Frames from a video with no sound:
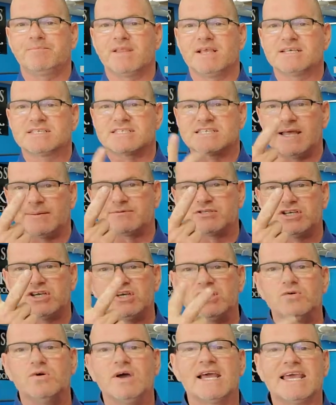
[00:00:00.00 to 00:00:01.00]
Step
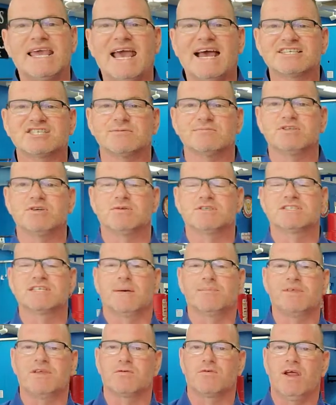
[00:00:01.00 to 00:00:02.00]
two, catch them doing
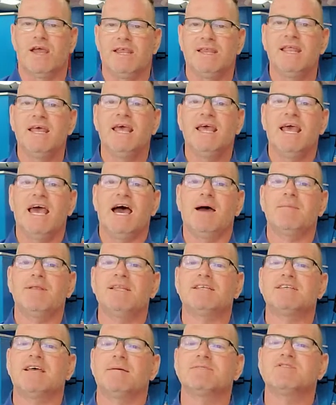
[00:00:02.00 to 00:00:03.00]
something right. How many
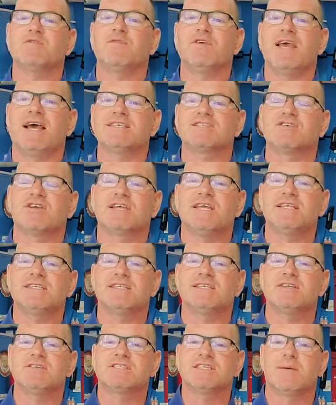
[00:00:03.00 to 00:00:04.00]
times have we asked our kid to
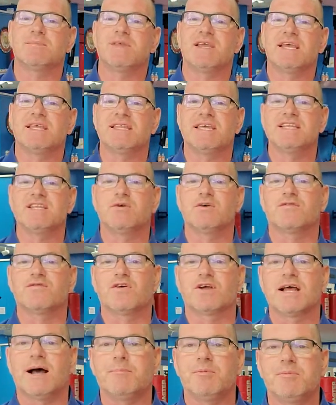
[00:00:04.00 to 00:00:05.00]
do something and they do it for
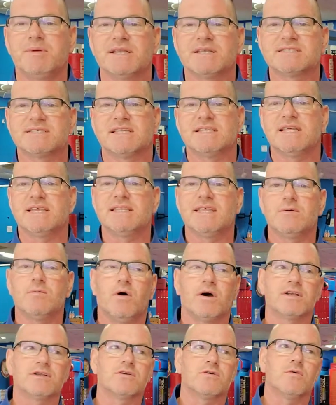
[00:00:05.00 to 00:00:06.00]
a couple minutes and then they
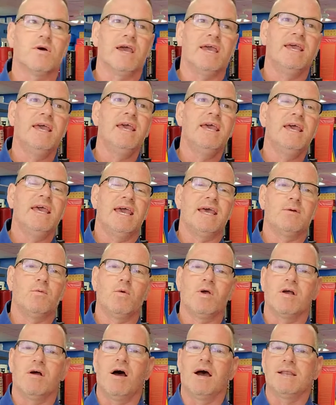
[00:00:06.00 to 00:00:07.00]
wander away and
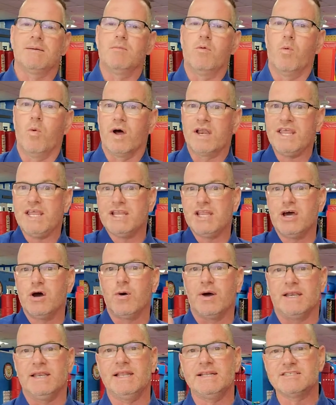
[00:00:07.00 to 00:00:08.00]
we're on them? What are you
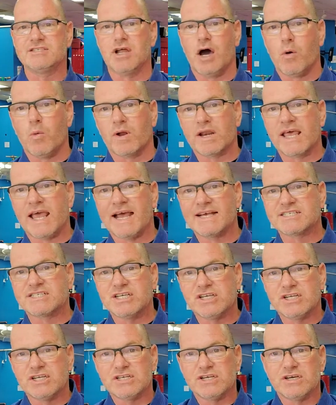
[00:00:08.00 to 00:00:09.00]
doing? It's not what I asked you
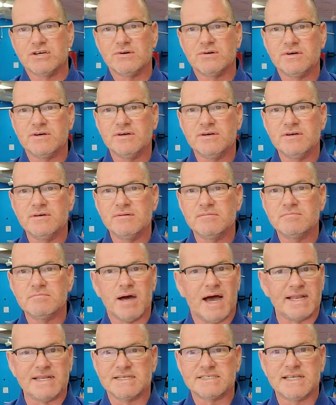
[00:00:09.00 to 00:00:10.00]
to do.
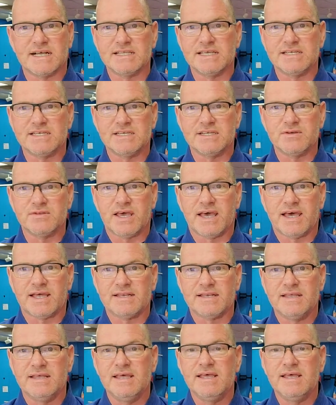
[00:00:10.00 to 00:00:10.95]
I didn't tell you to do that.